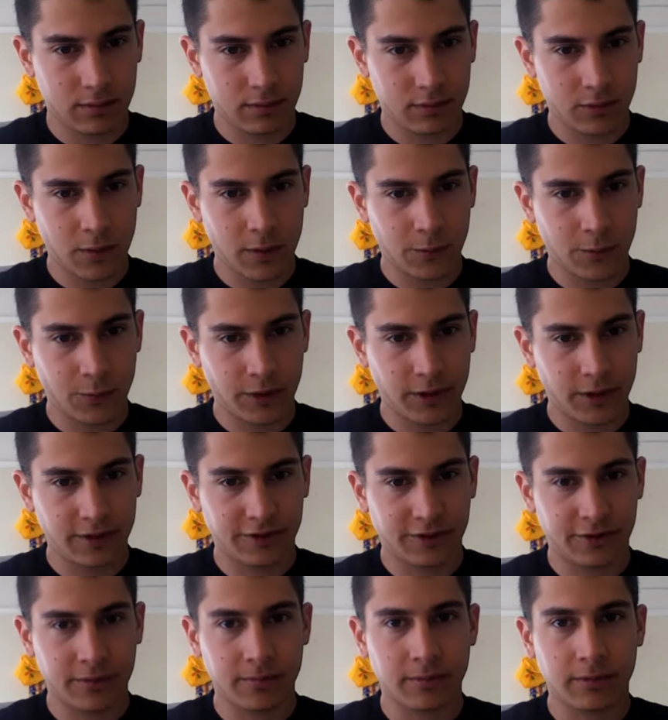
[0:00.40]
So I want to read
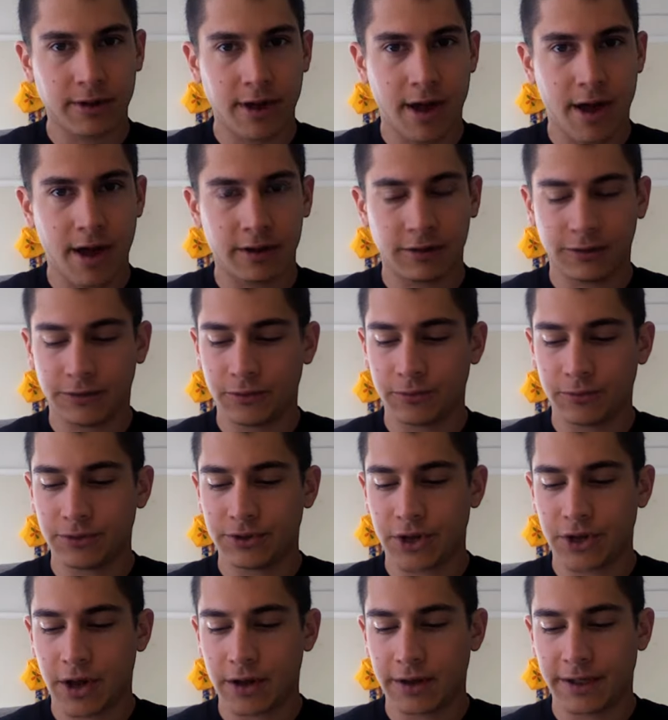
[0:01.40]
some lines from
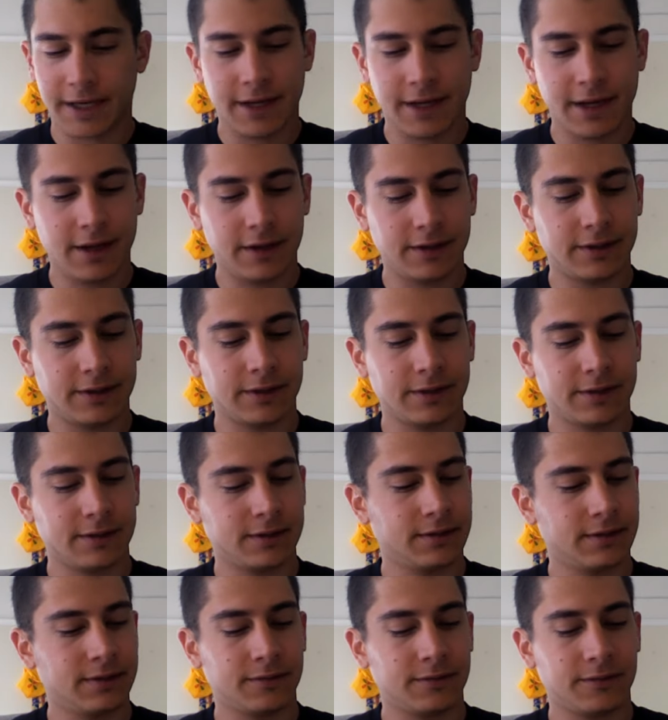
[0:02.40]
John Keats
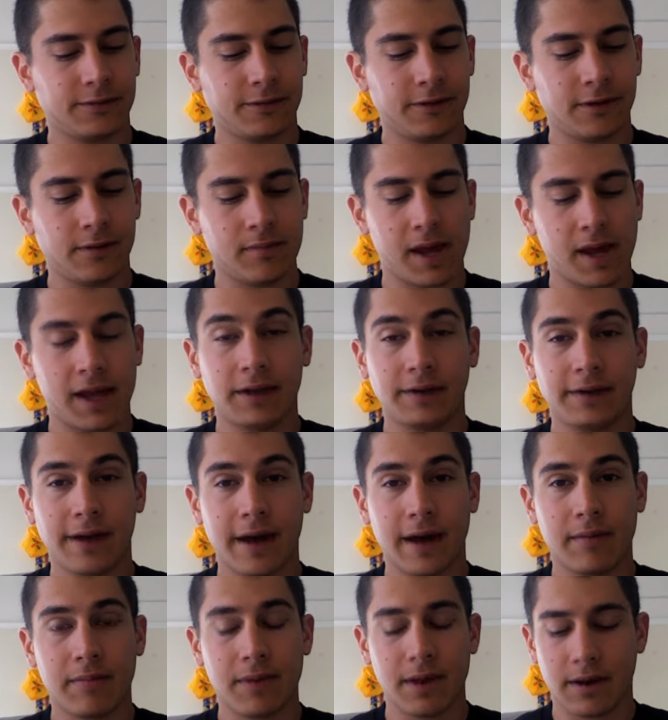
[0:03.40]
from
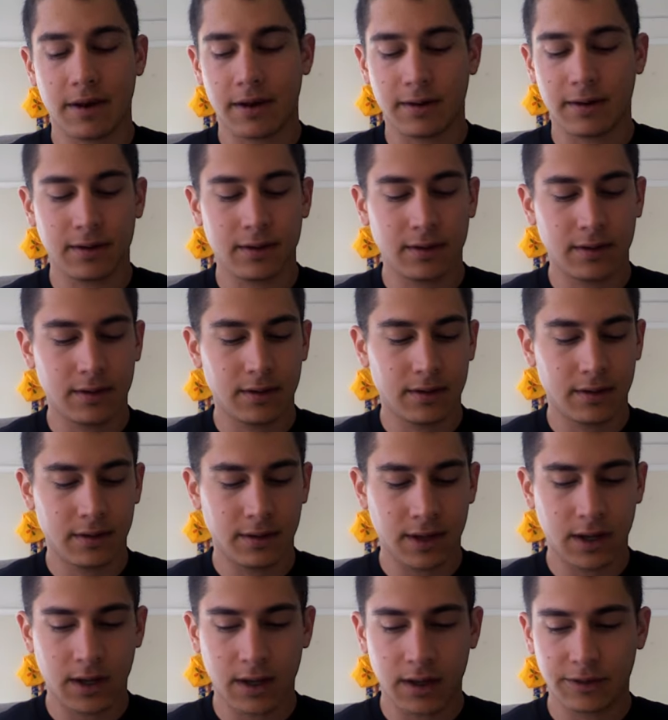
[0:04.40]
Endymion,
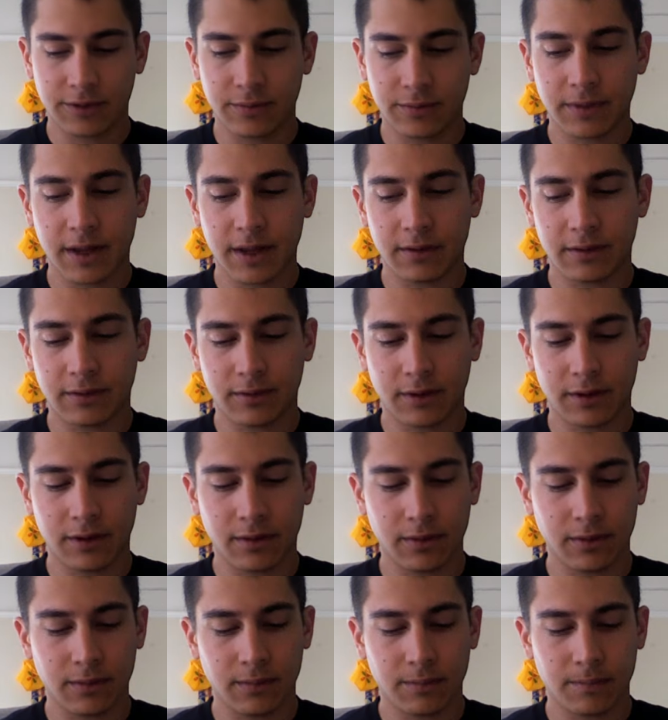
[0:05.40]
uh, some lines that
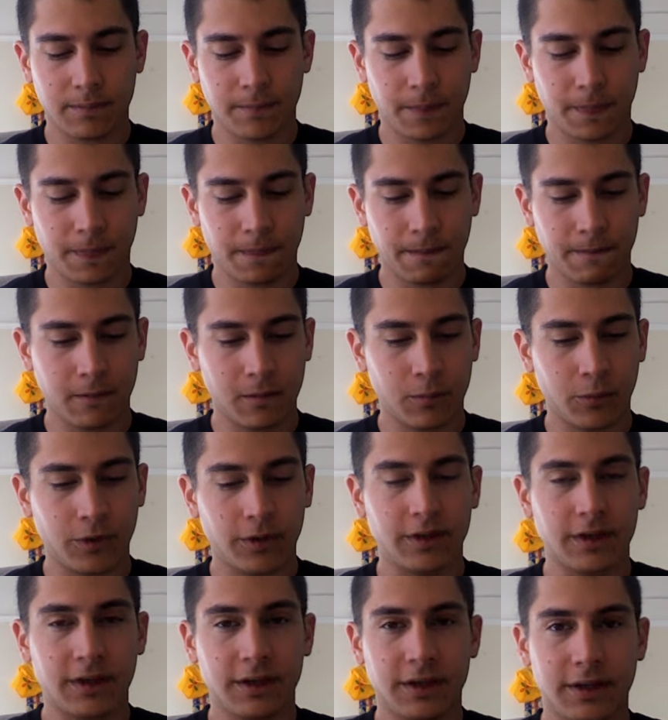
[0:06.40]
are
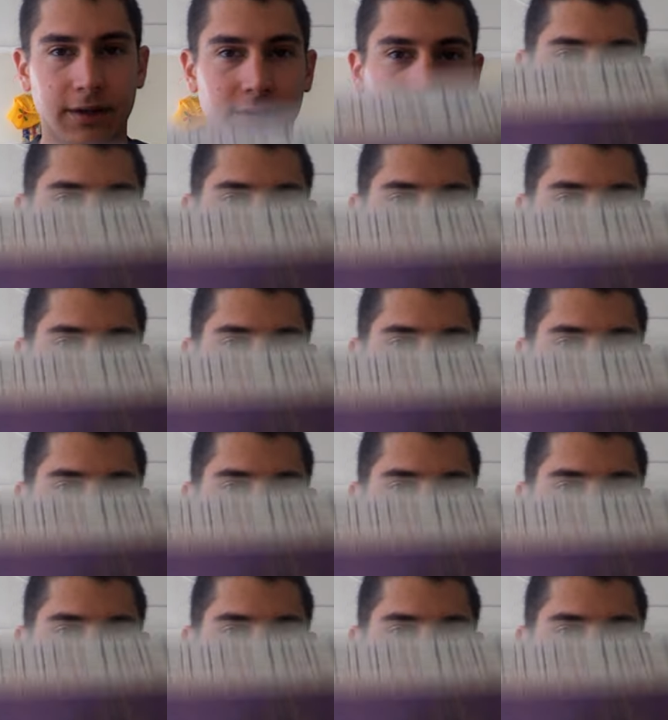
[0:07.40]
printed in